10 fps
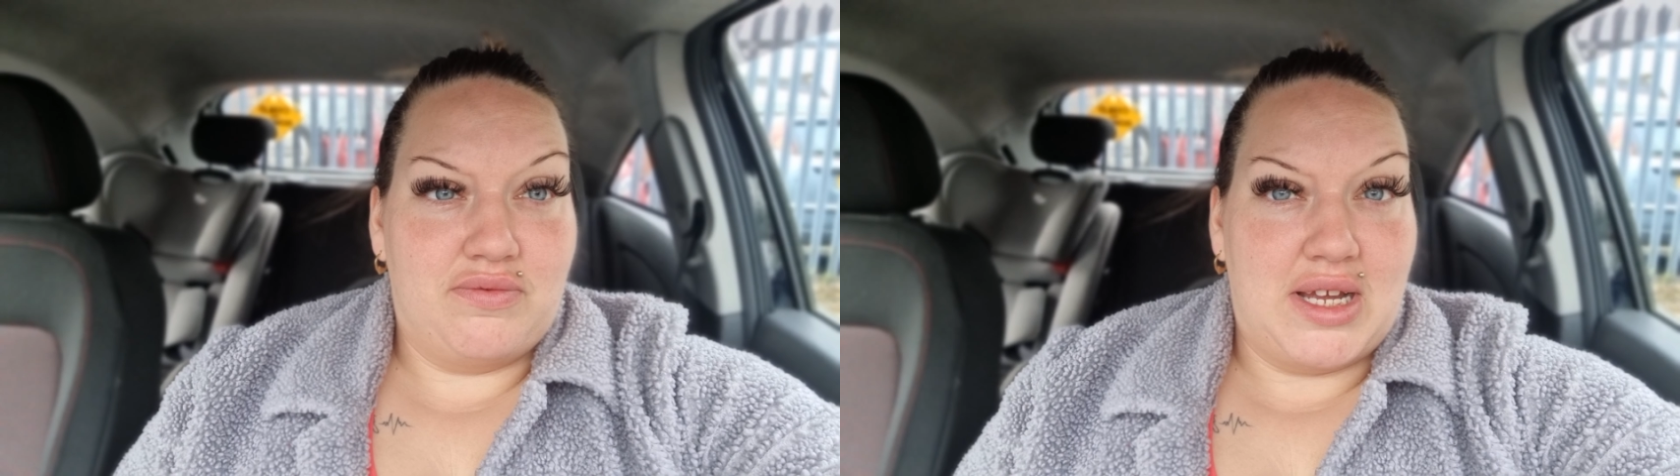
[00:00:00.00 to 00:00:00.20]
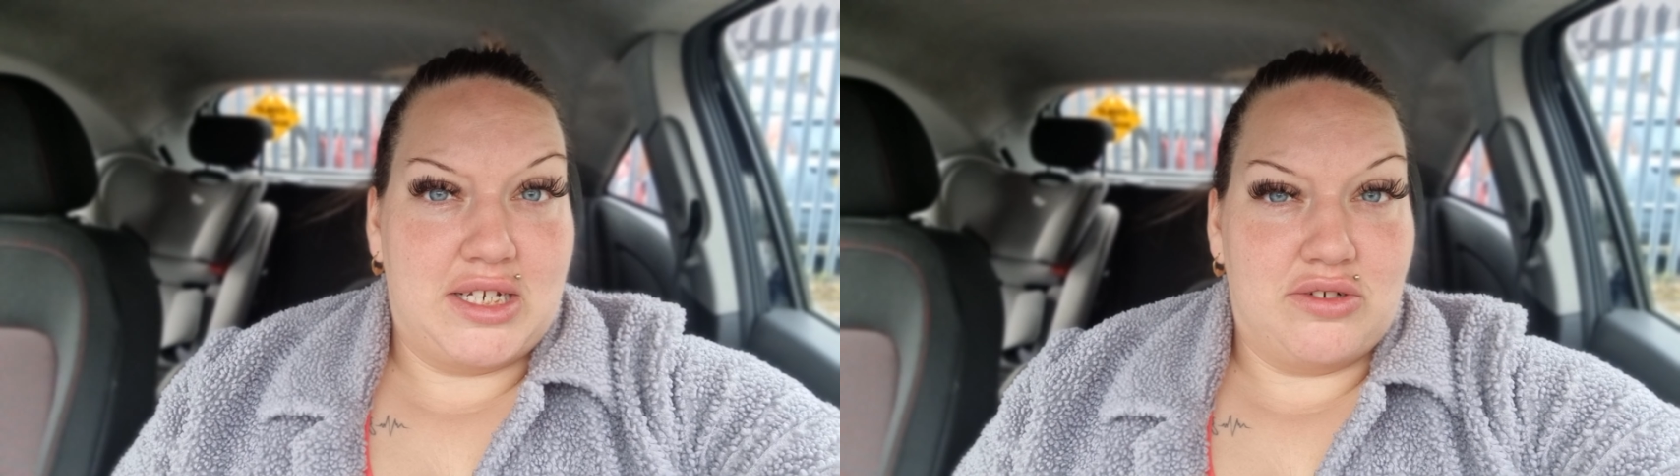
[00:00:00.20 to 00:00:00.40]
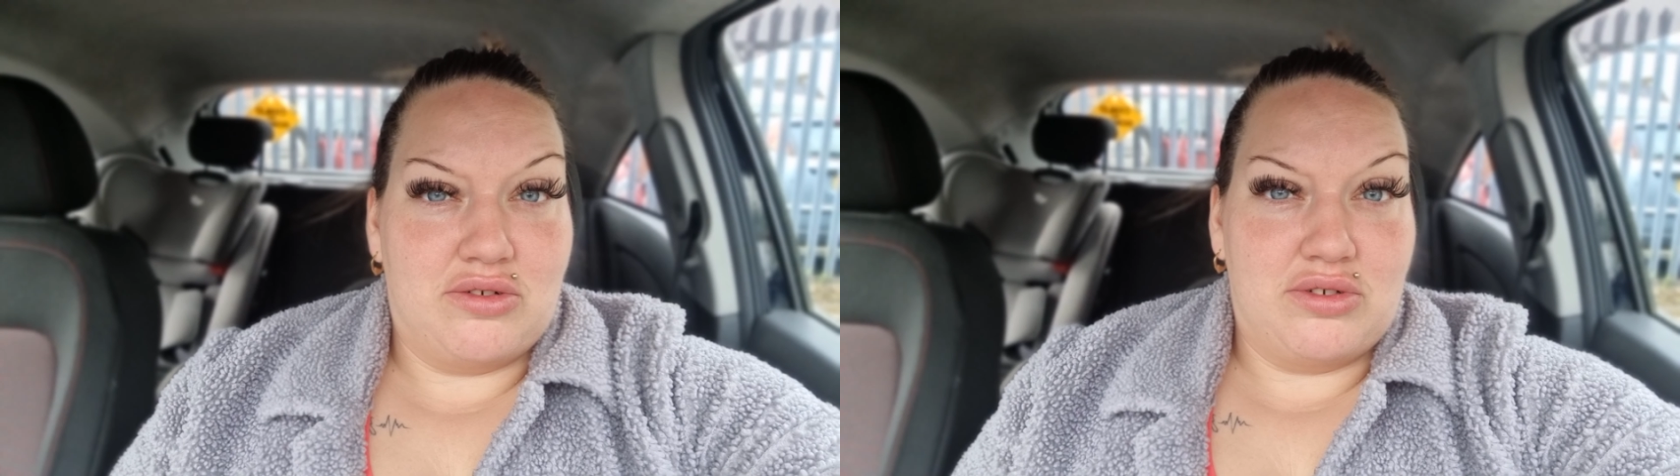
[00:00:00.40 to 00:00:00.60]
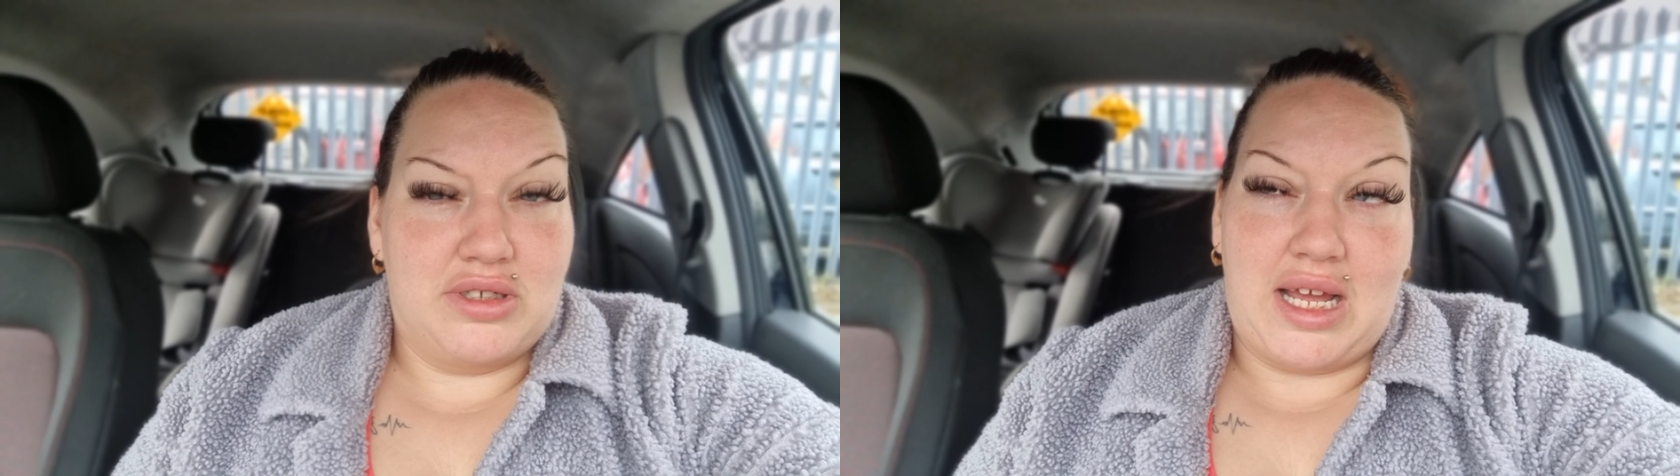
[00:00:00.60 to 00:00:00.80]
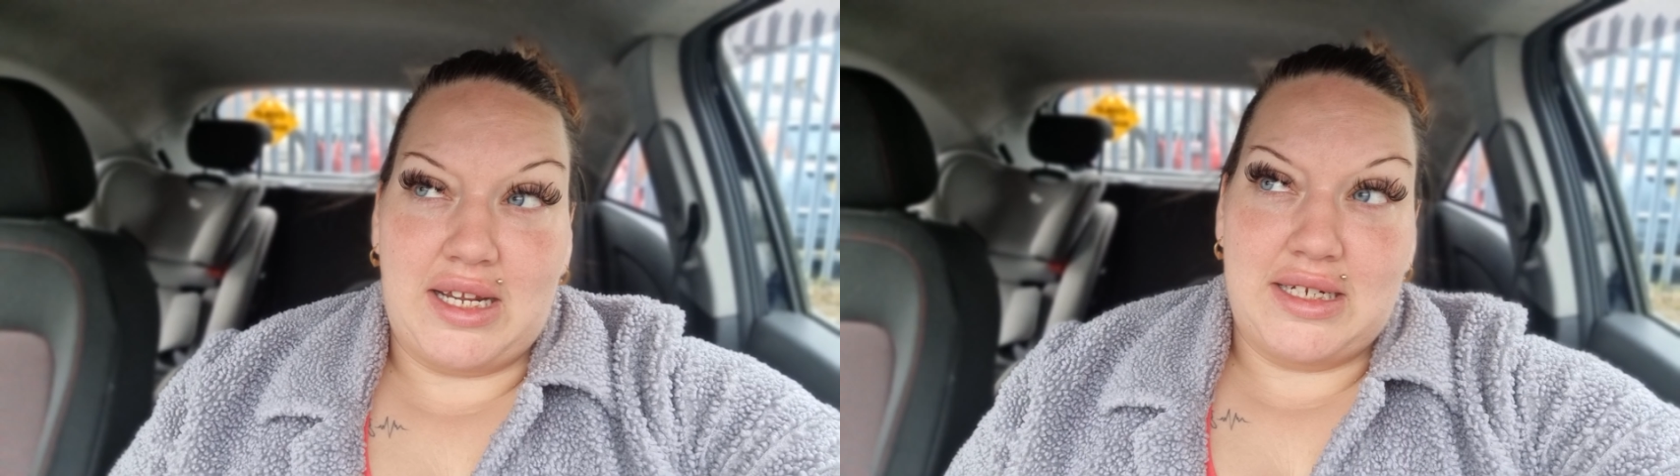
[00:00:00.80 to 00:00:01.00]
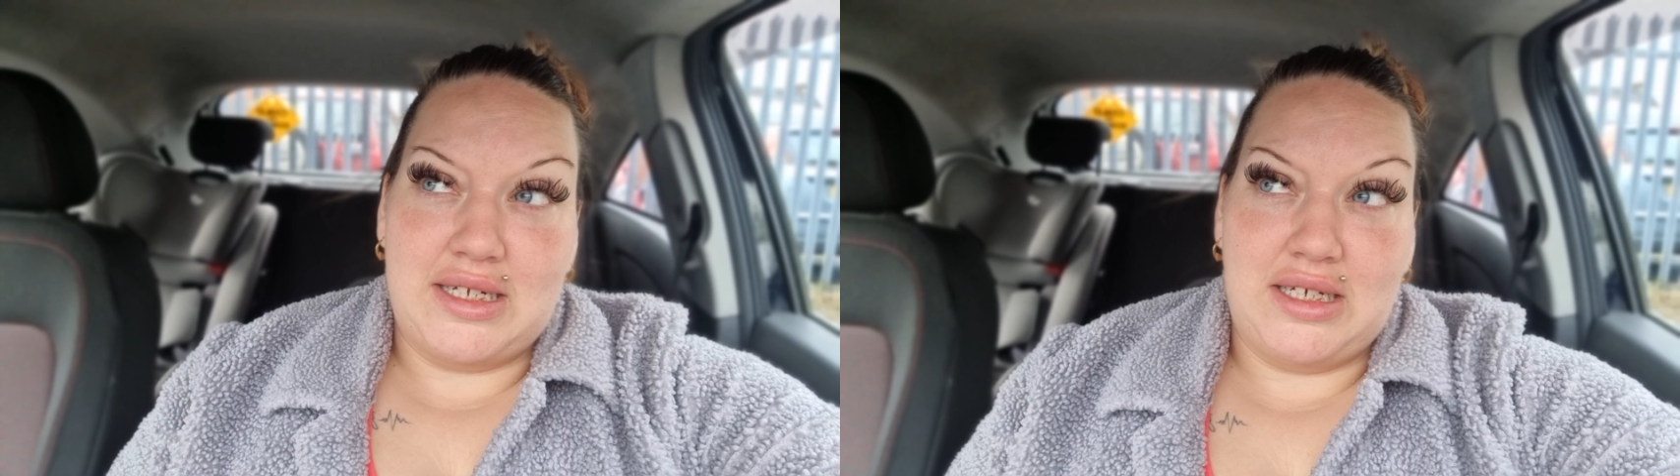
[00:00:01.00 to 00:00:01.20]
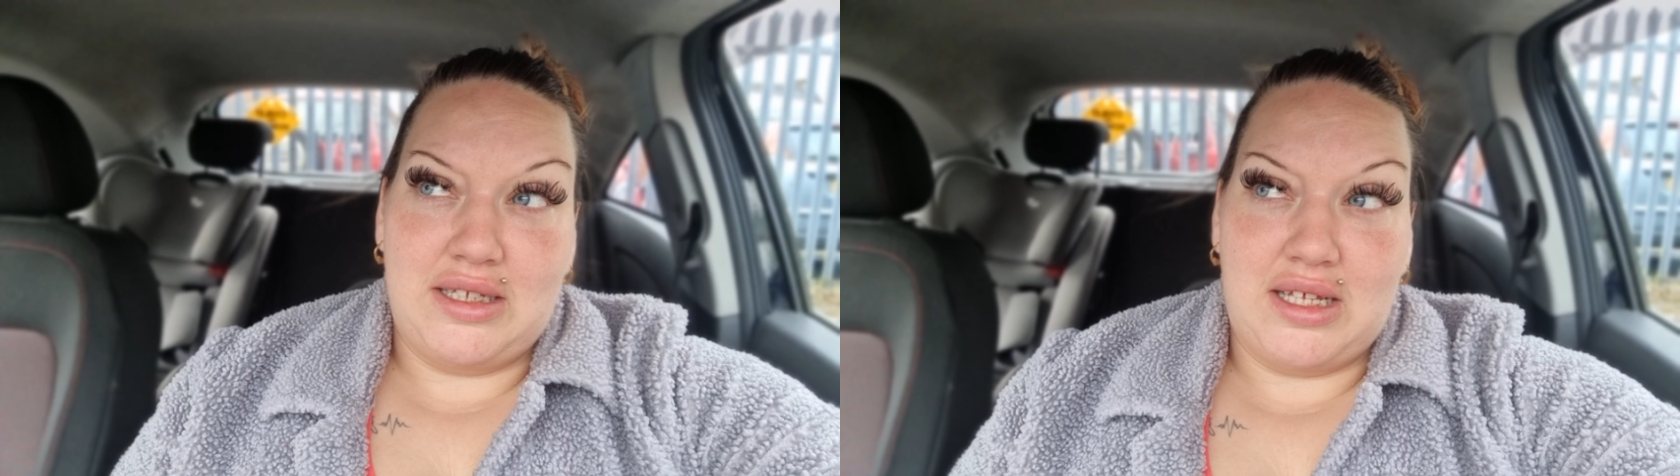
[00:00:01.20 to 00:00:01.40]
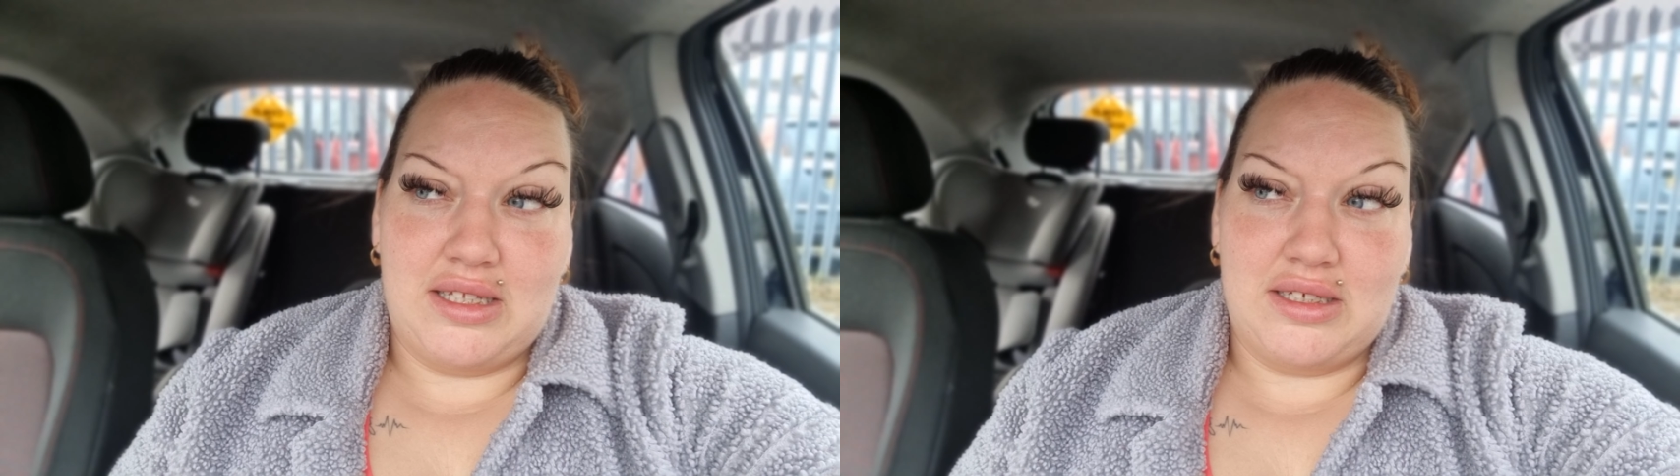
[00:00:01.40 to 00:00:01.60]
veg or salad
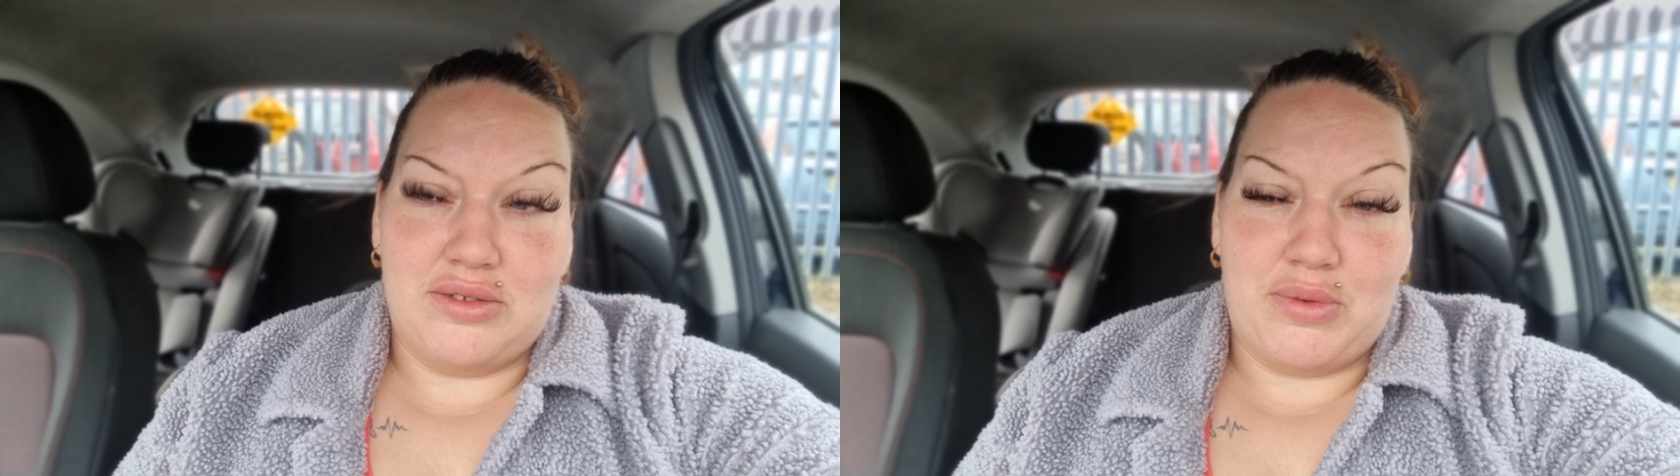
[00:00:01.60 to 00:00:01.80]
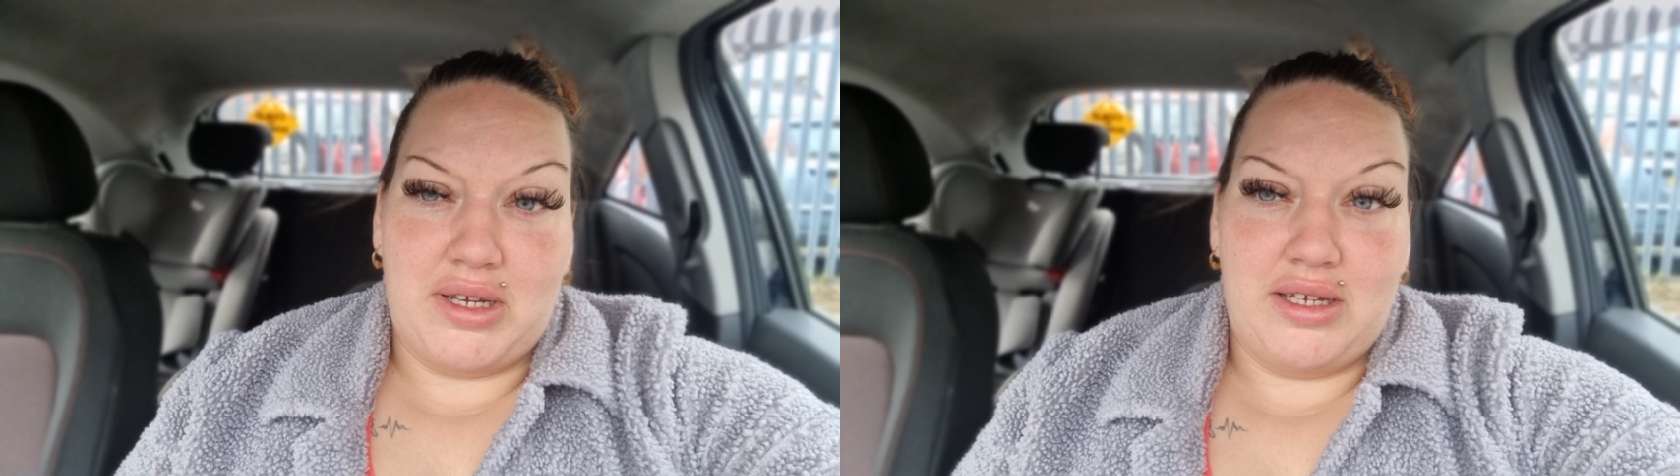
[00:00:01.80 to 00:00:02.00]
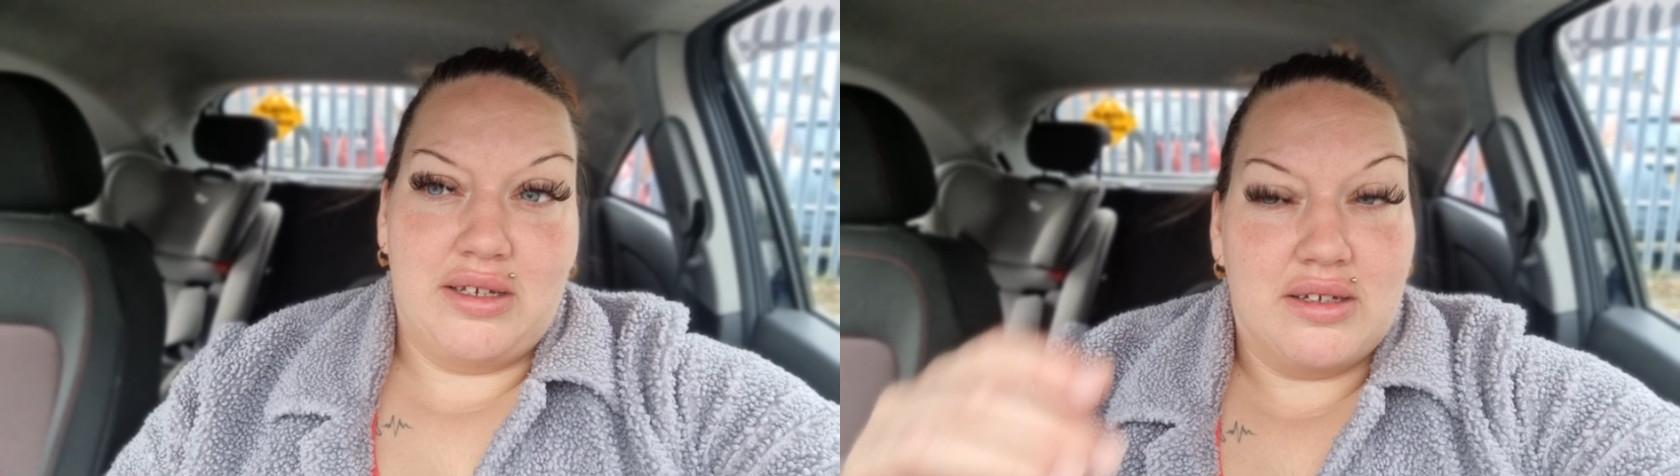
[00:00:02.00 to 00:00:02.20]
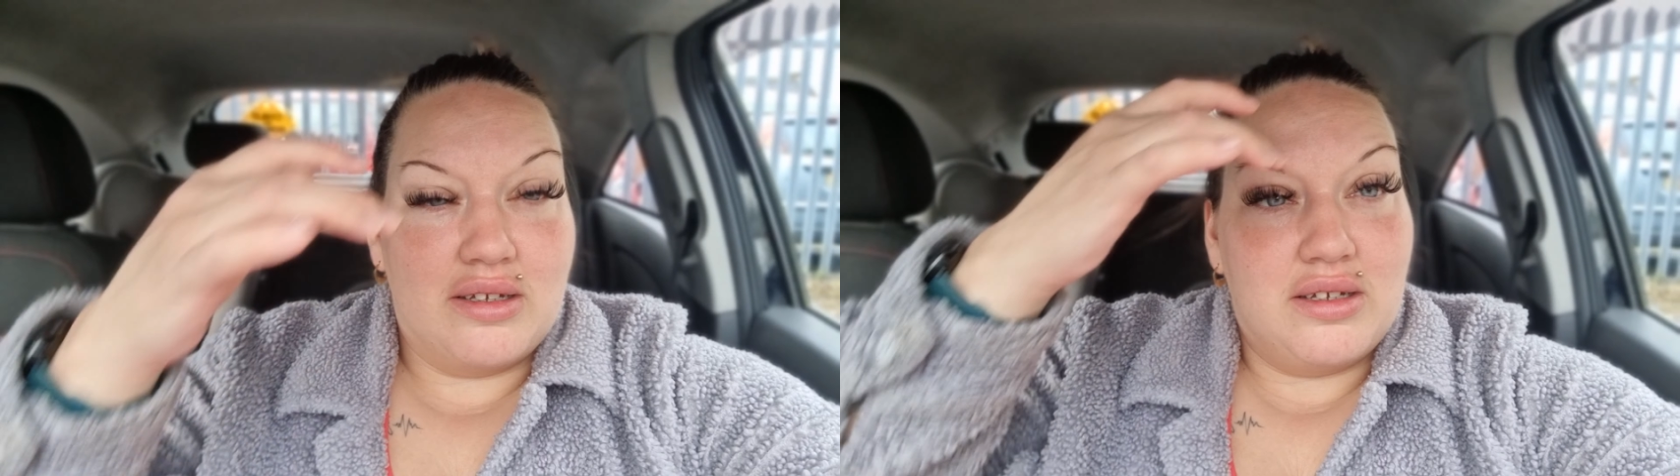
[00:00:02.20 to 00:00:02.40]
either this week,